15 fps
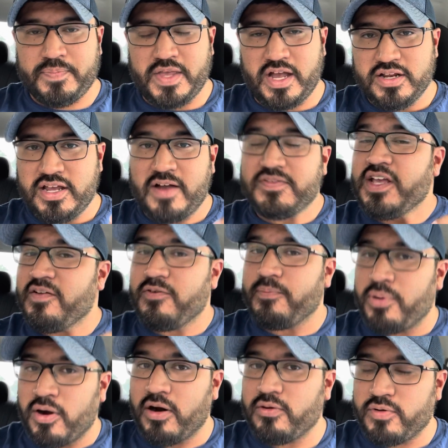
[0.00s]
and you have to have a
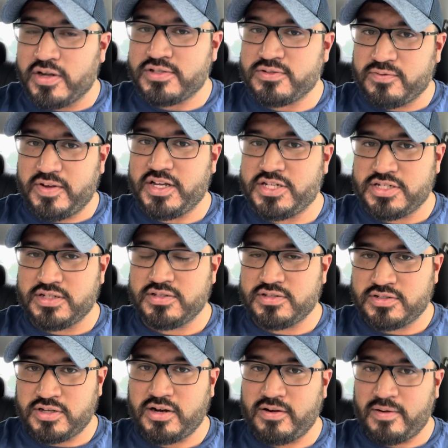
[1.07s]
park
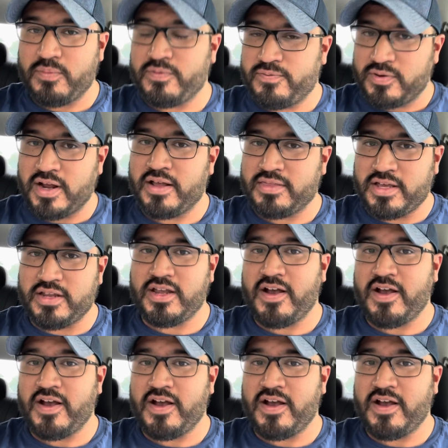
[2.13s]
reservation. Sorry, I forgot that.